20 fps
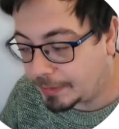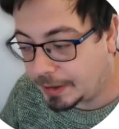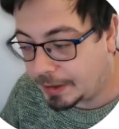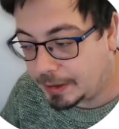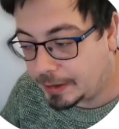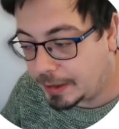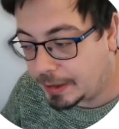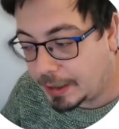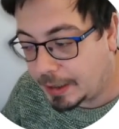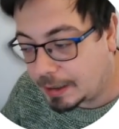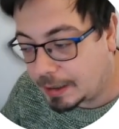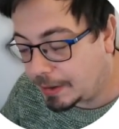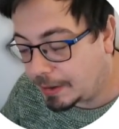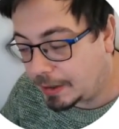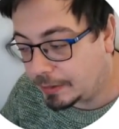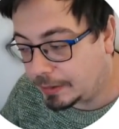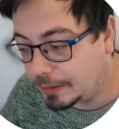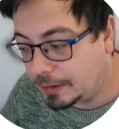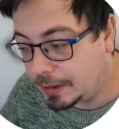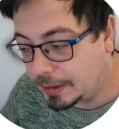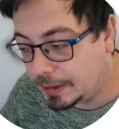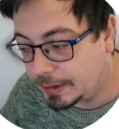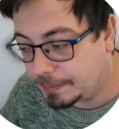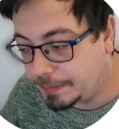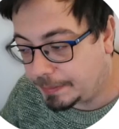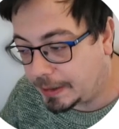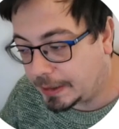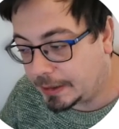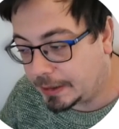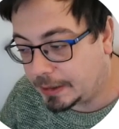think about this
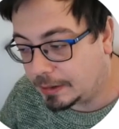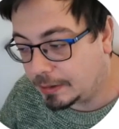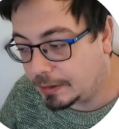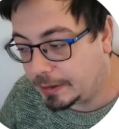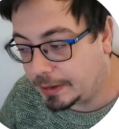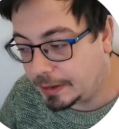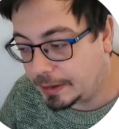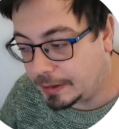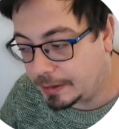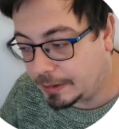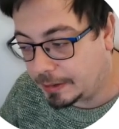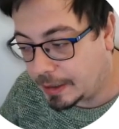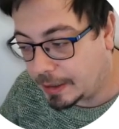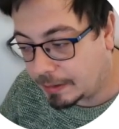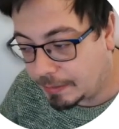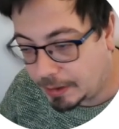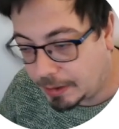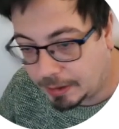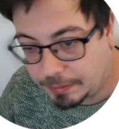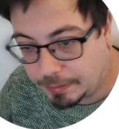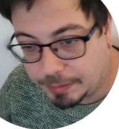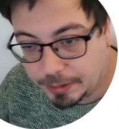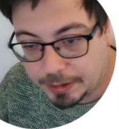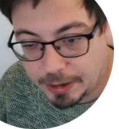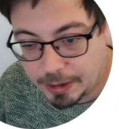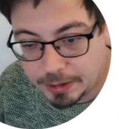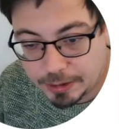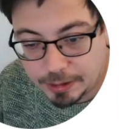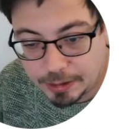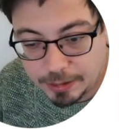particle in a harmonic
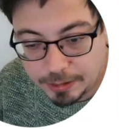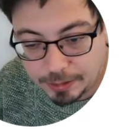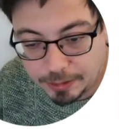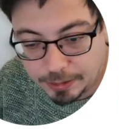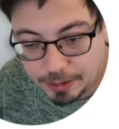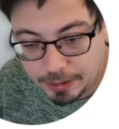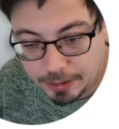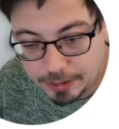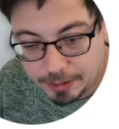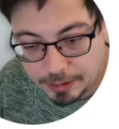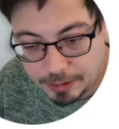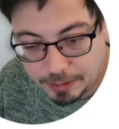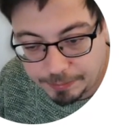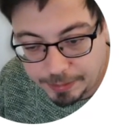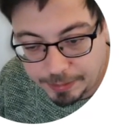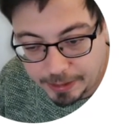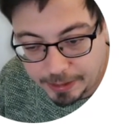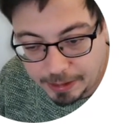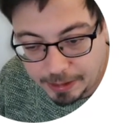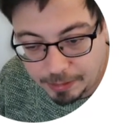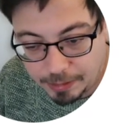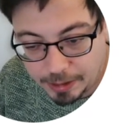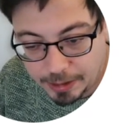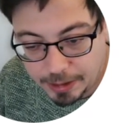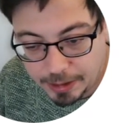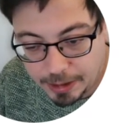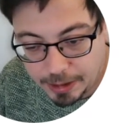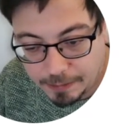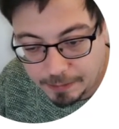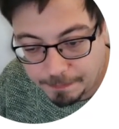potential, so this parabola
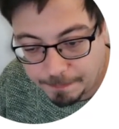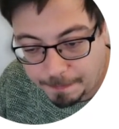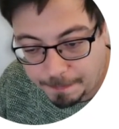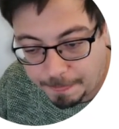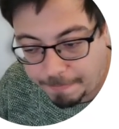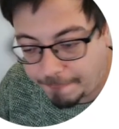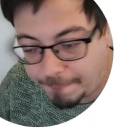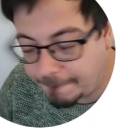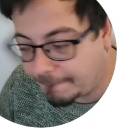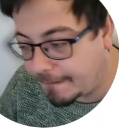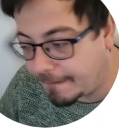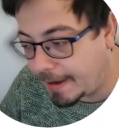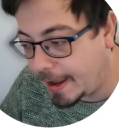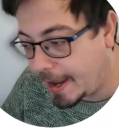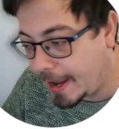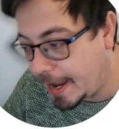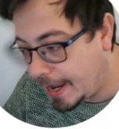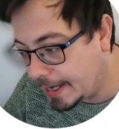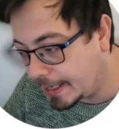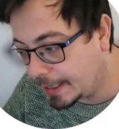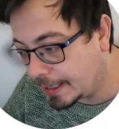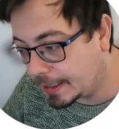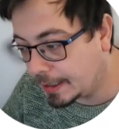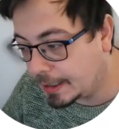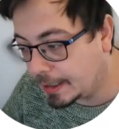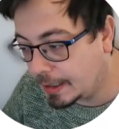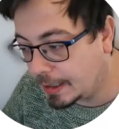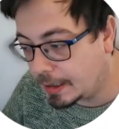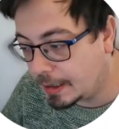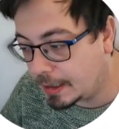here, and
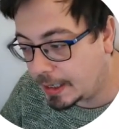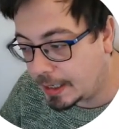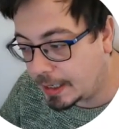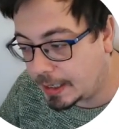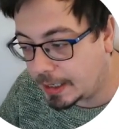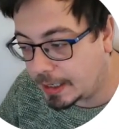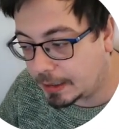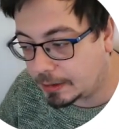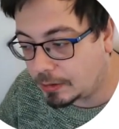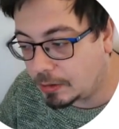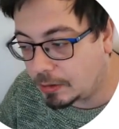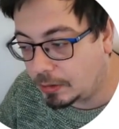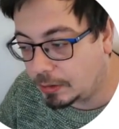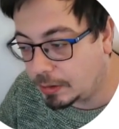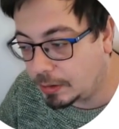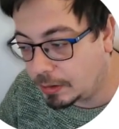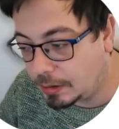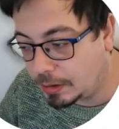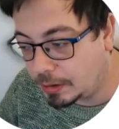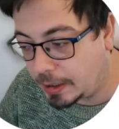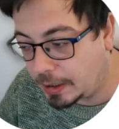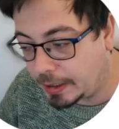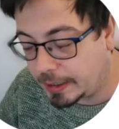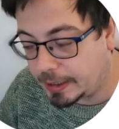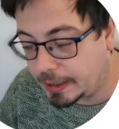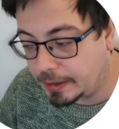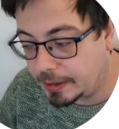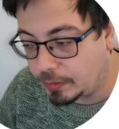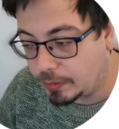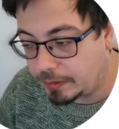
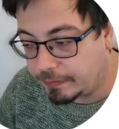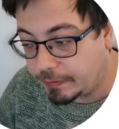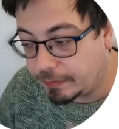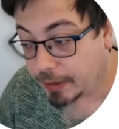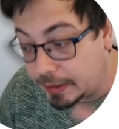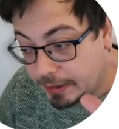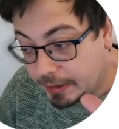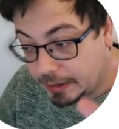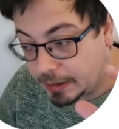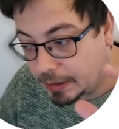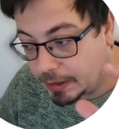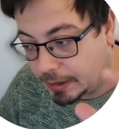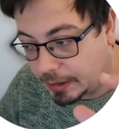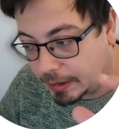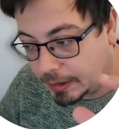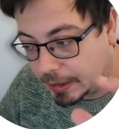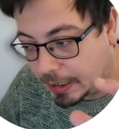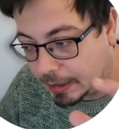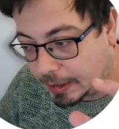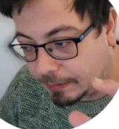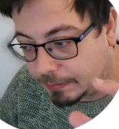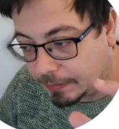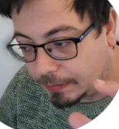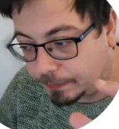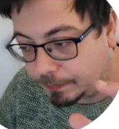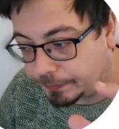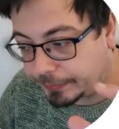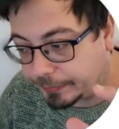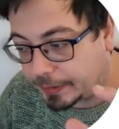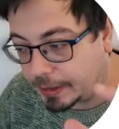then we freeze it in time,
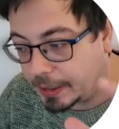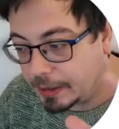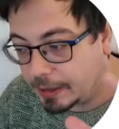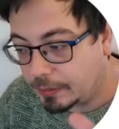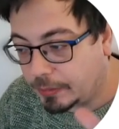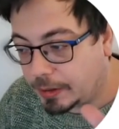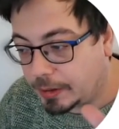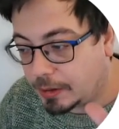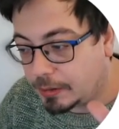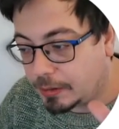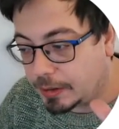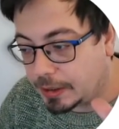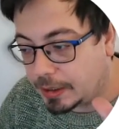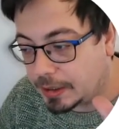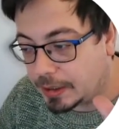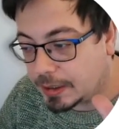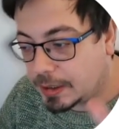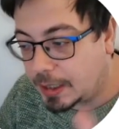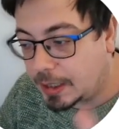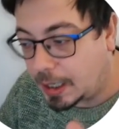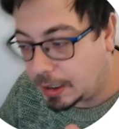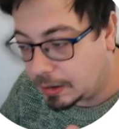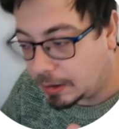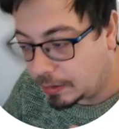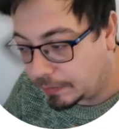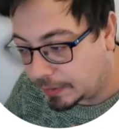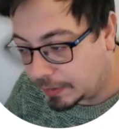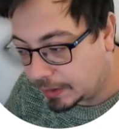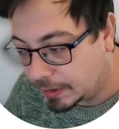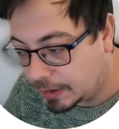and we know that the state
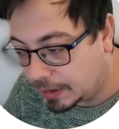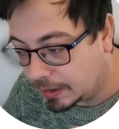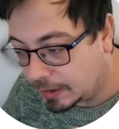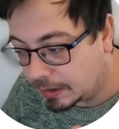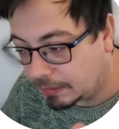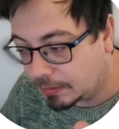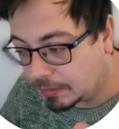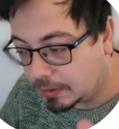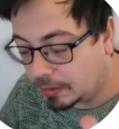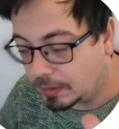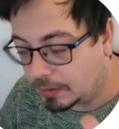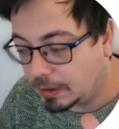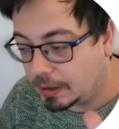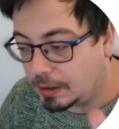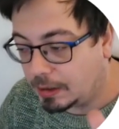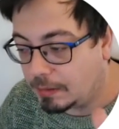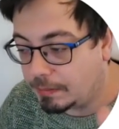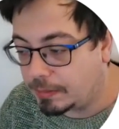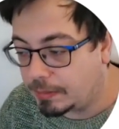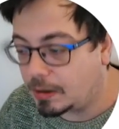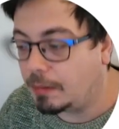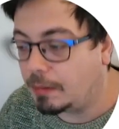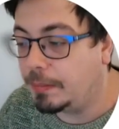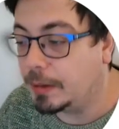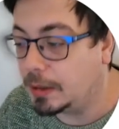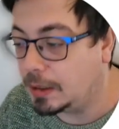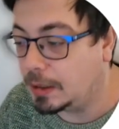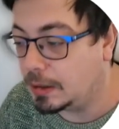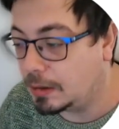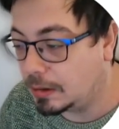of the system, so the
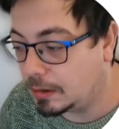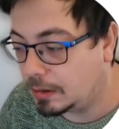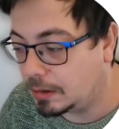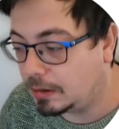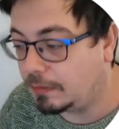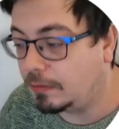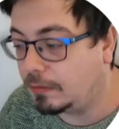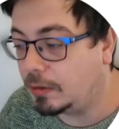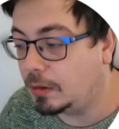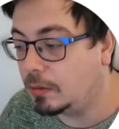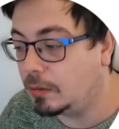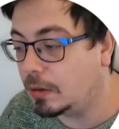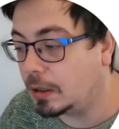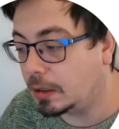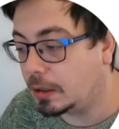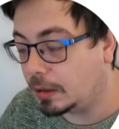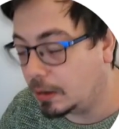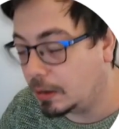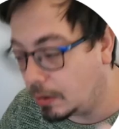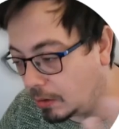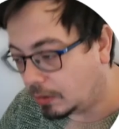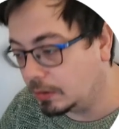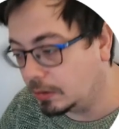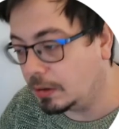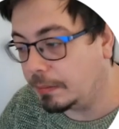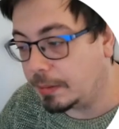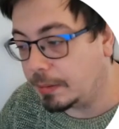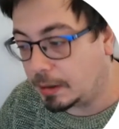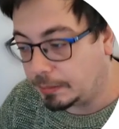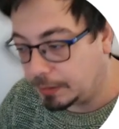properties, if we look at all the
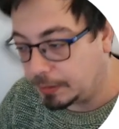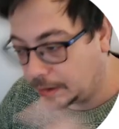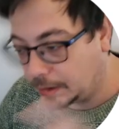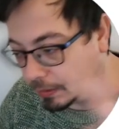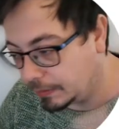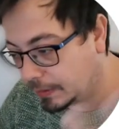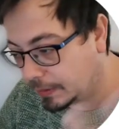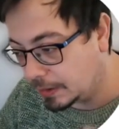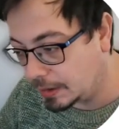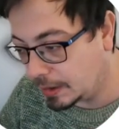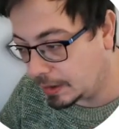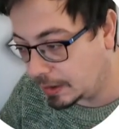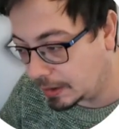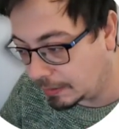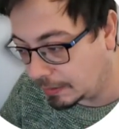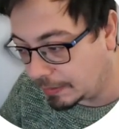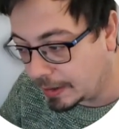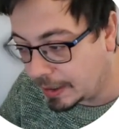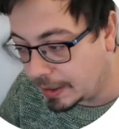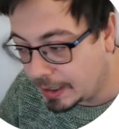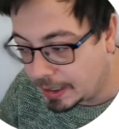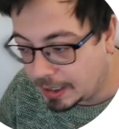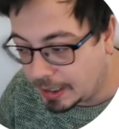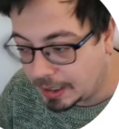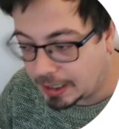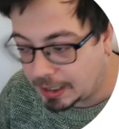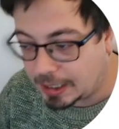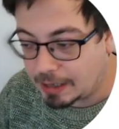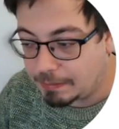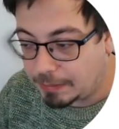properties of the system,
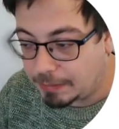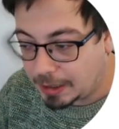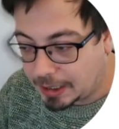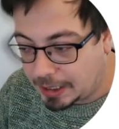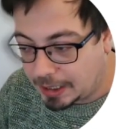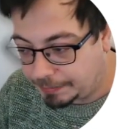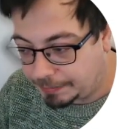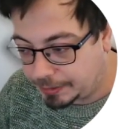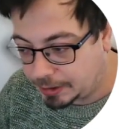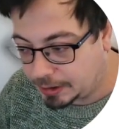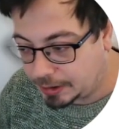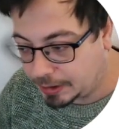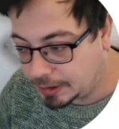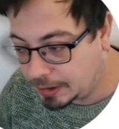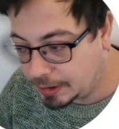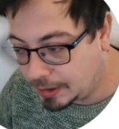can be captured